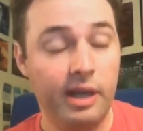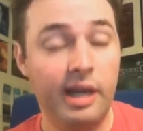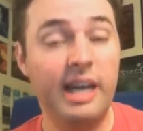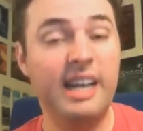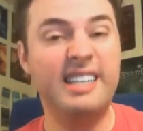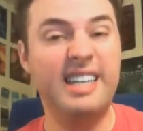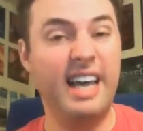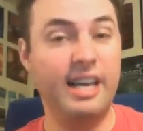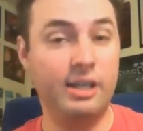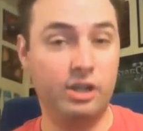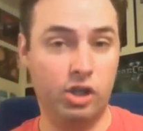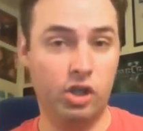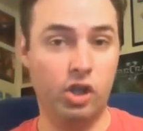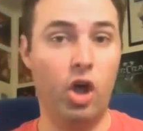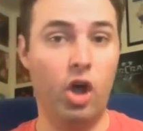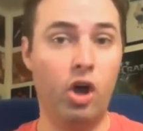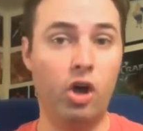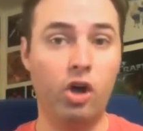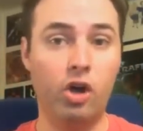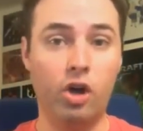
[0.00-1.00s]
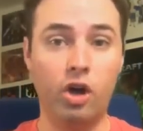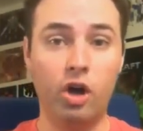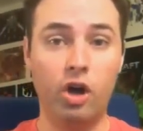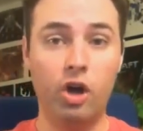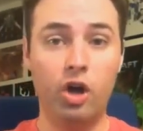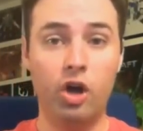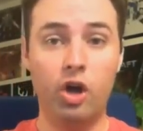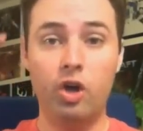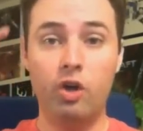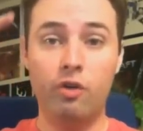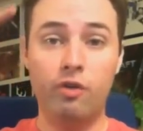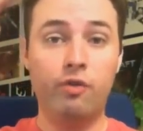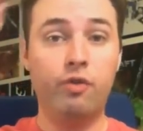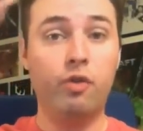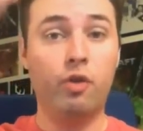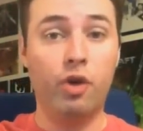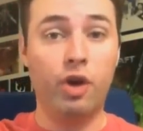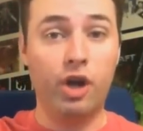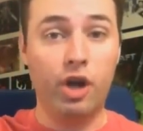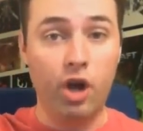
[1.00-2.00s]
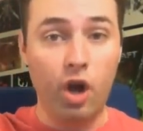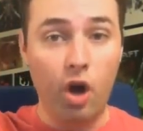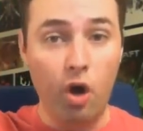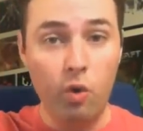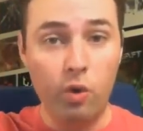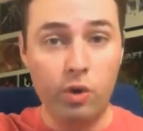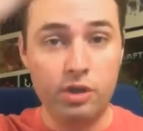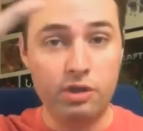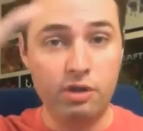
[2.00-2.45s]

It takes longer for a Coke